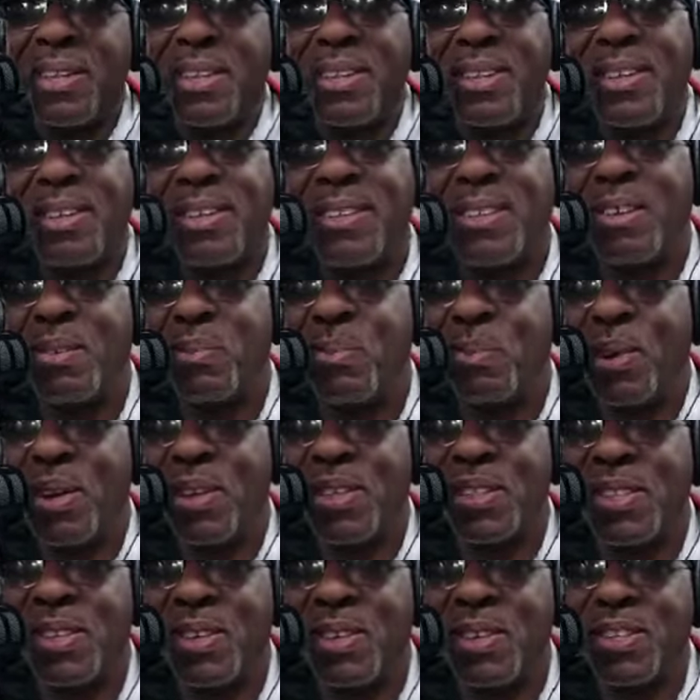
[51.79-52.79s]
He did one
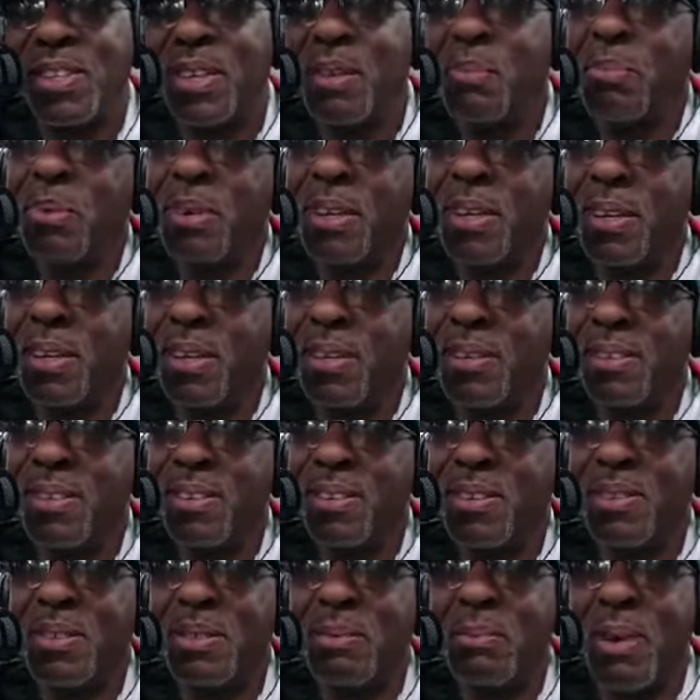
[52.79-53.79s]
show. He did pretty good too,
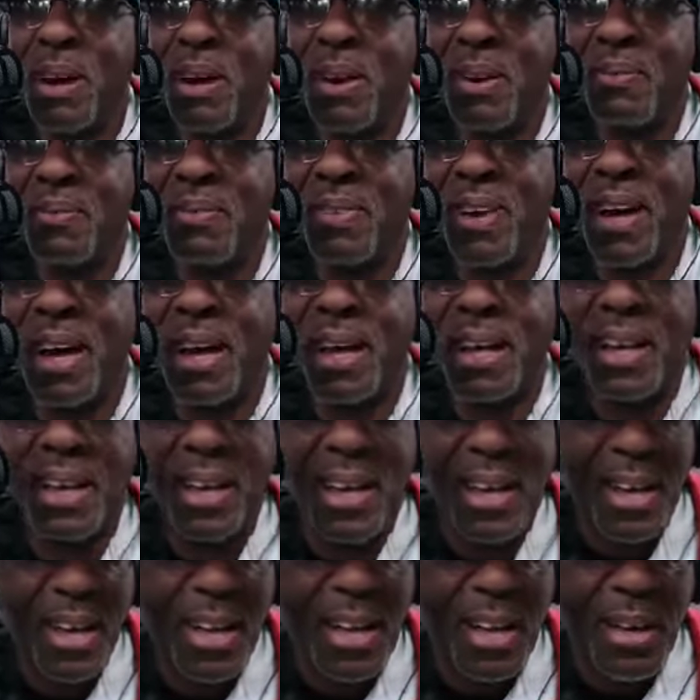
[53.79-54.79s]
as a matter of fact.
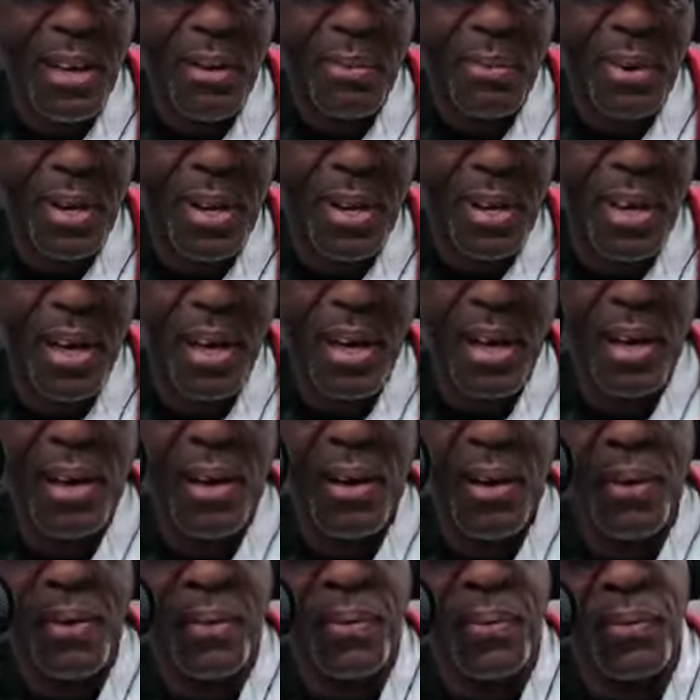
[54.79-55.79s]
That's true. But uh,
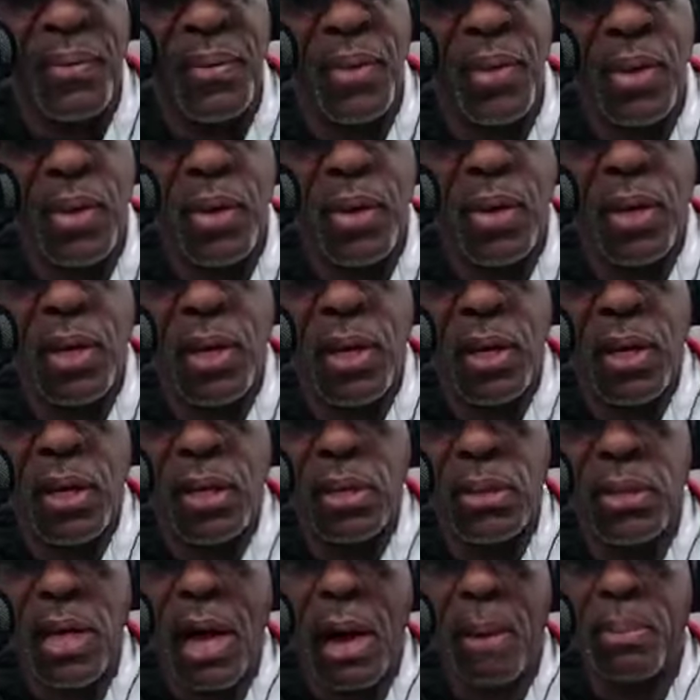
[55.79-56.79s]

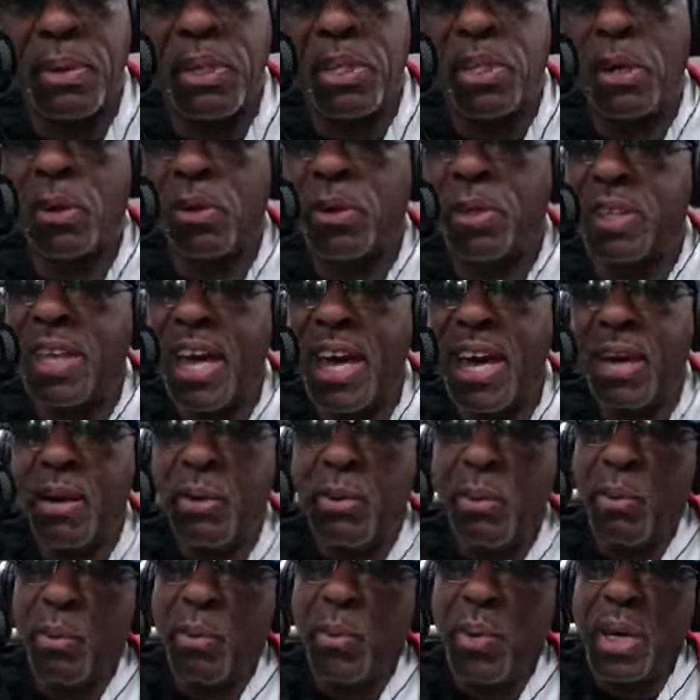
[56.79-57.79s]
Top of the show today,
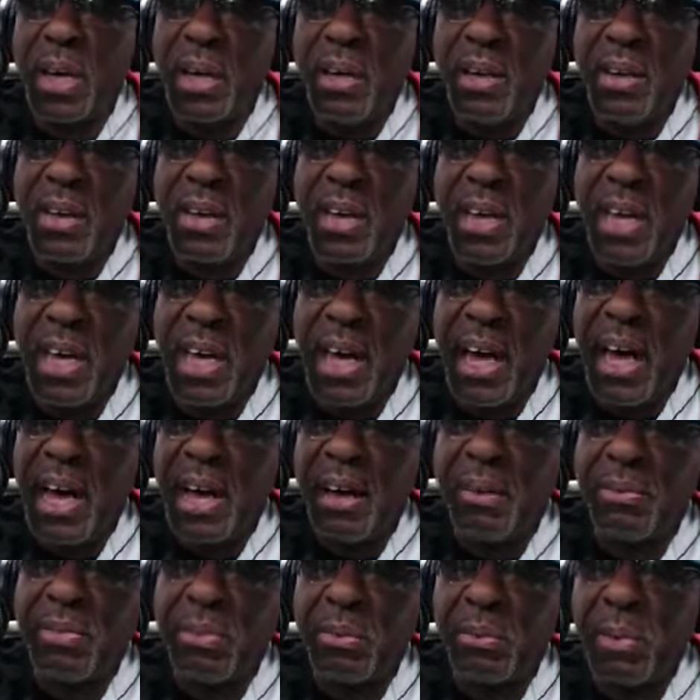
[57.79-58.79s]
we
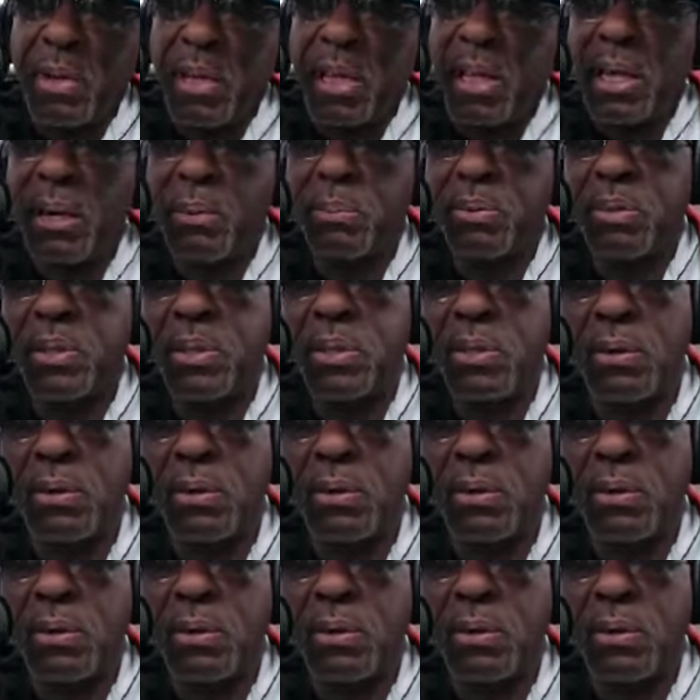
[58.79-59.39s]
have some clips.